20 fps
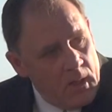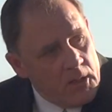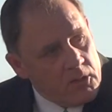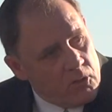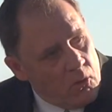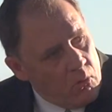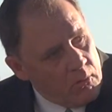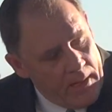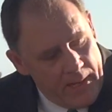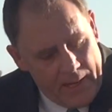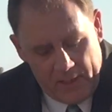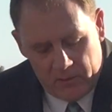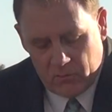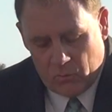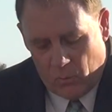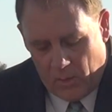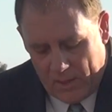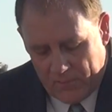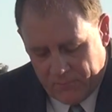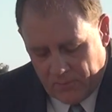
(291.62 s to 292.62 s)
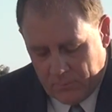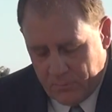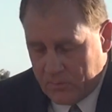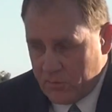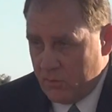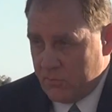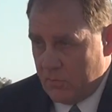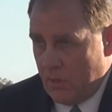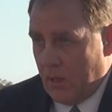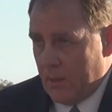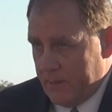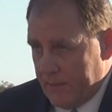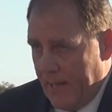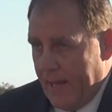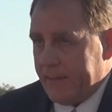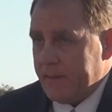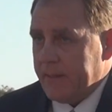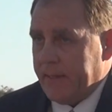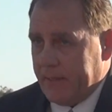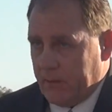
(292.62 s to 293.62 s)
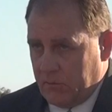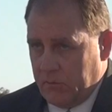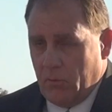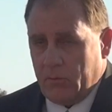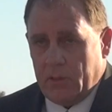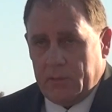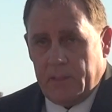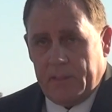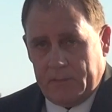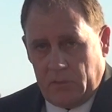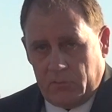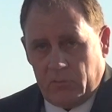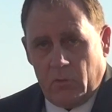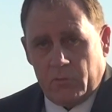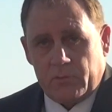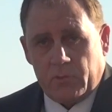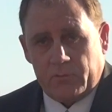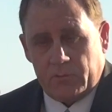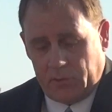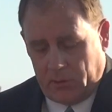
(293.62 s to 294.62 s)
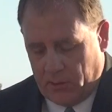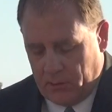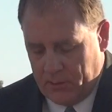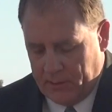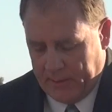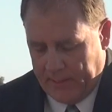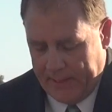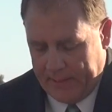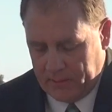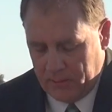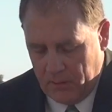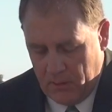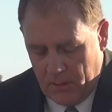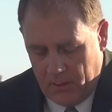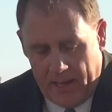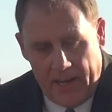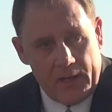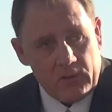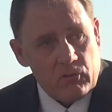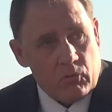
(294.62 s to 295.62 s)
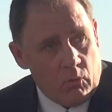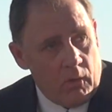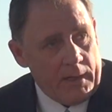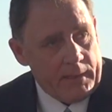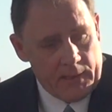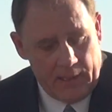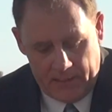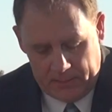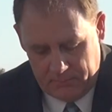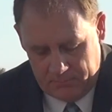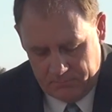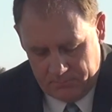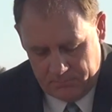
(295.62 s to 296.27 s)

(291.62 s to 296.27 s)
Don't ask why pharmacists are not included in the Social Security Act. Ask why not.